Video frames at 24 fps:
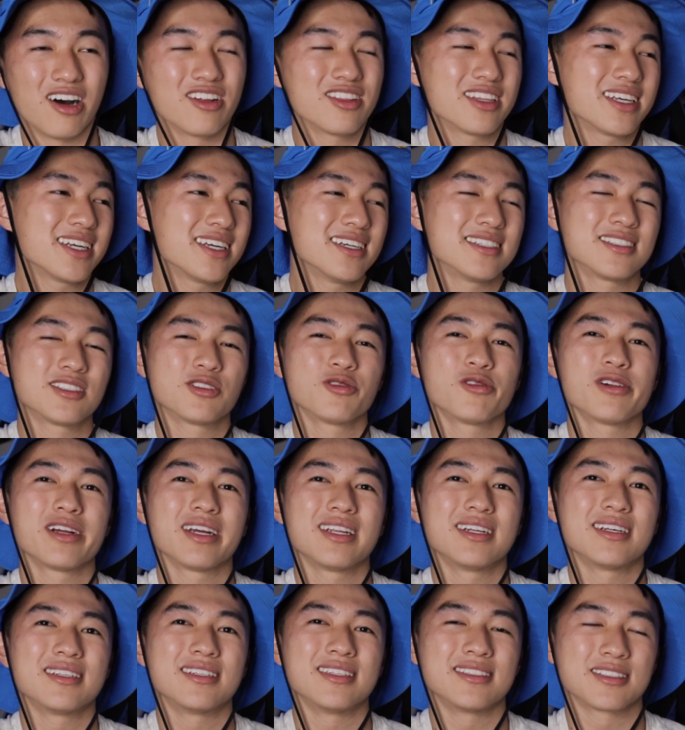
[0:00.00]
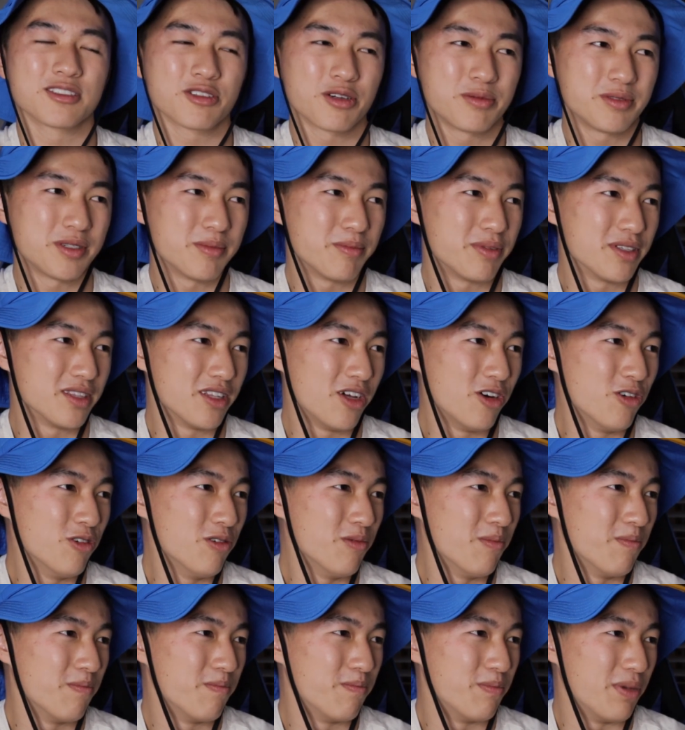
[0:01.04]
I'll link his story in the description below,
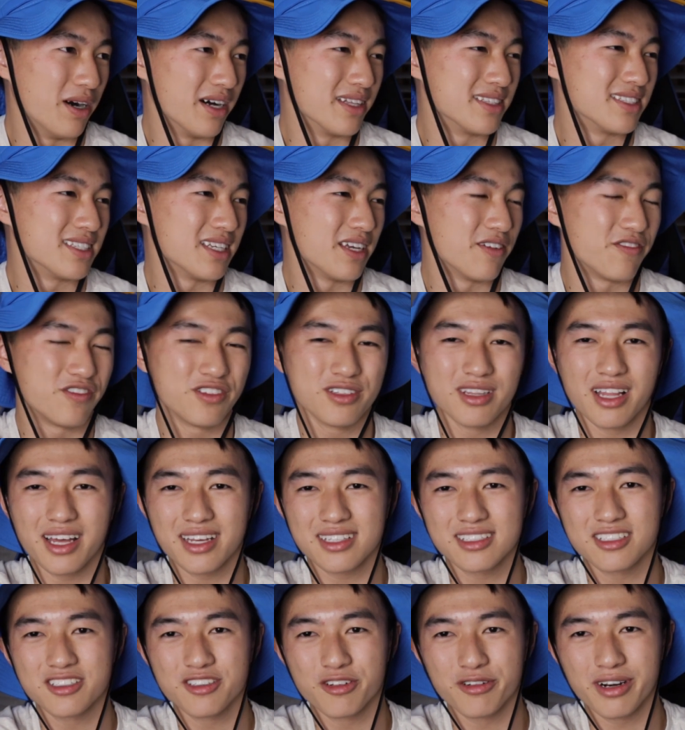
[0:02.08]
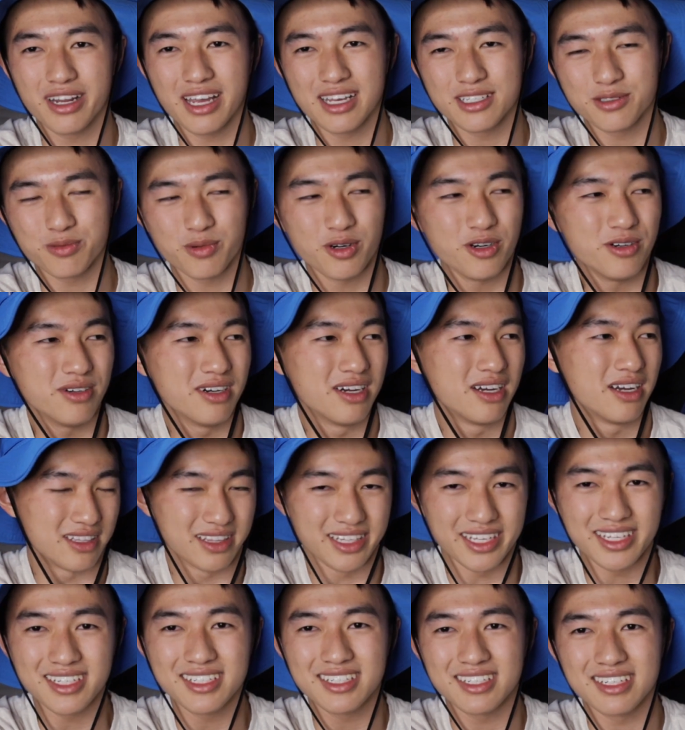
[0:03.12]
but if you'd like to donate as well, the
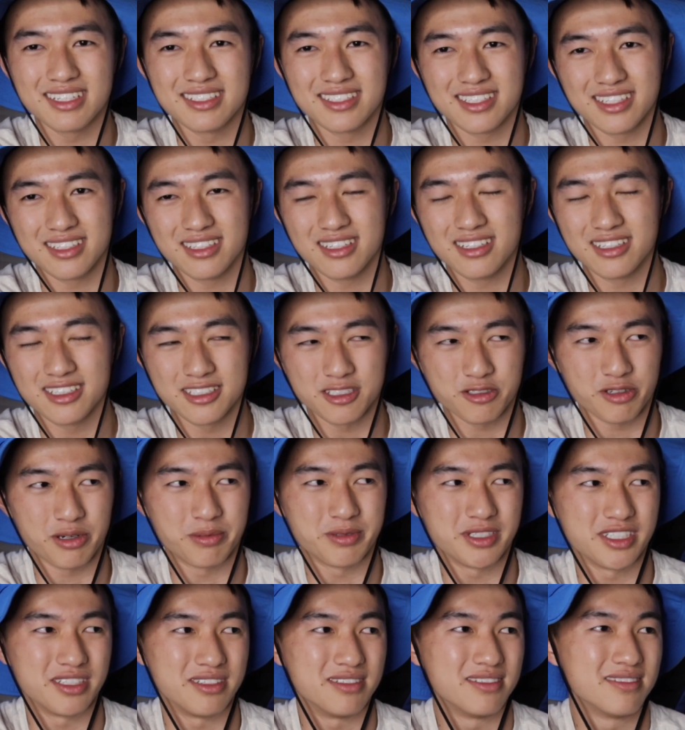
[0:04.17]
link is in the description.